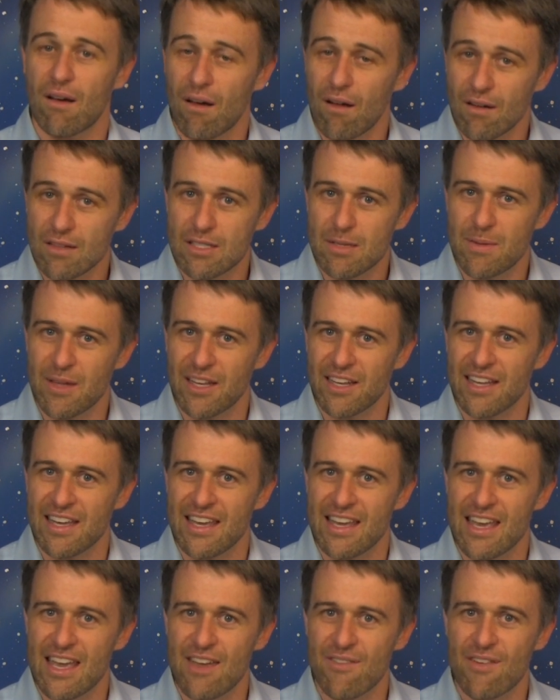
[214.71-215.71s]
Ultimately,
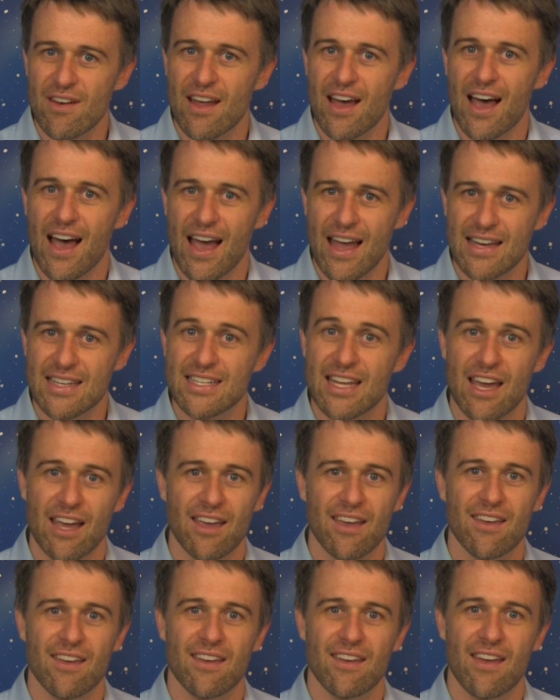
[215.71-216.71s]
even a high
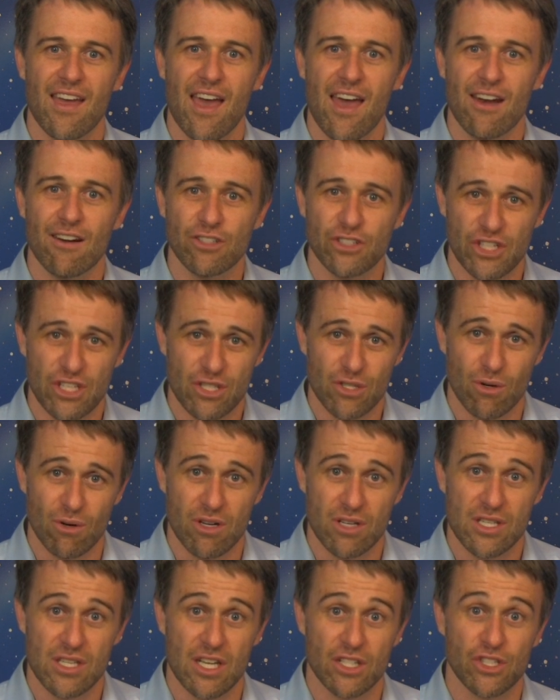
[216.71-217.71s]
tech energy
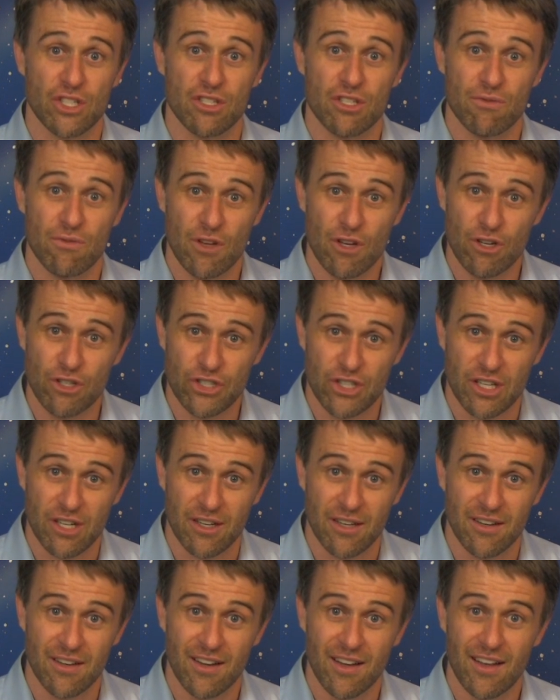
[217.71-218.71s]
source such as
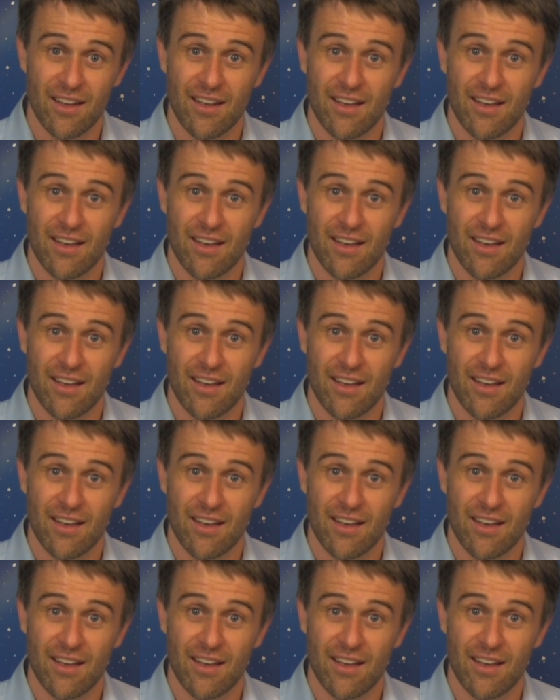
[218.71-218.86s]
fusion